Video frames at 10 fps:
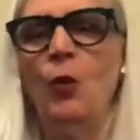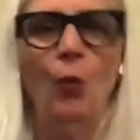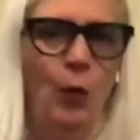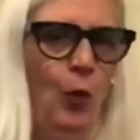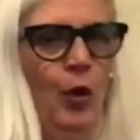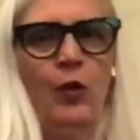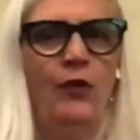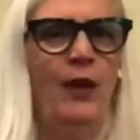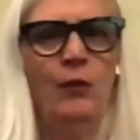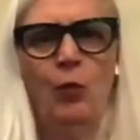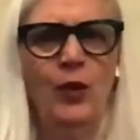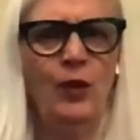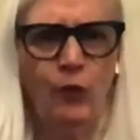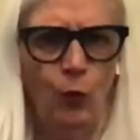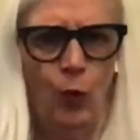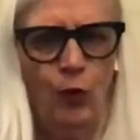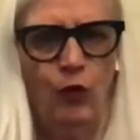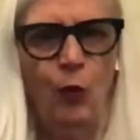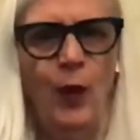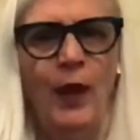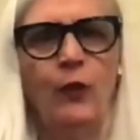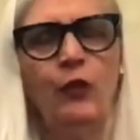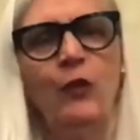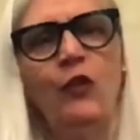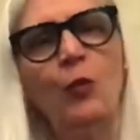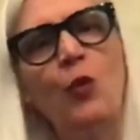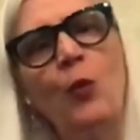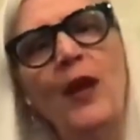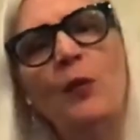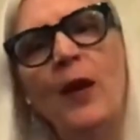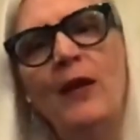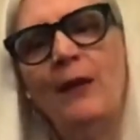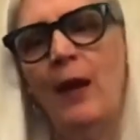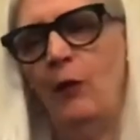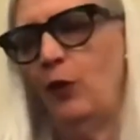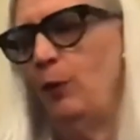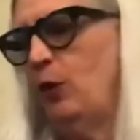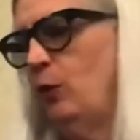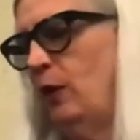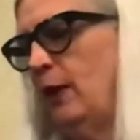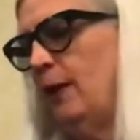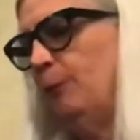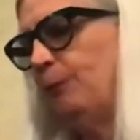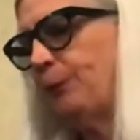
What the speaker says: what works and what doesn't work so well. So it's a great way to have community.